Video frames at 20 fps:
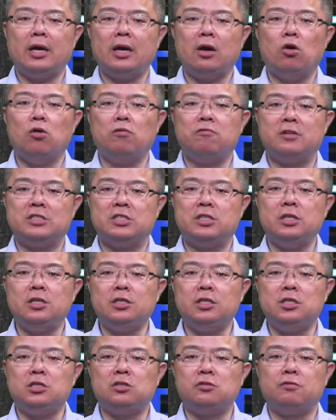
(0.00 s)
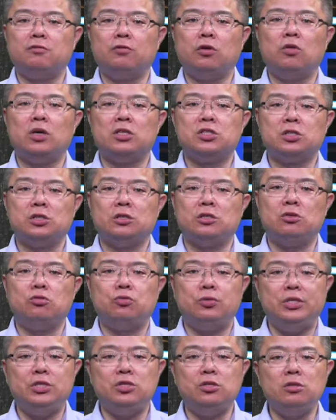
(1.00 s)
or facilities from a certain
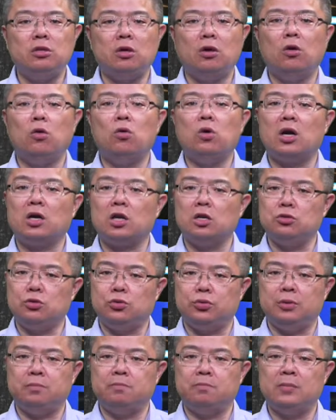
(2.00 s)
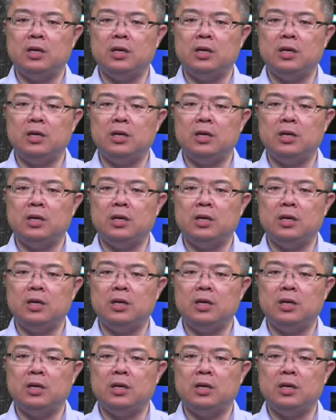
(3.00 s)
region or a country.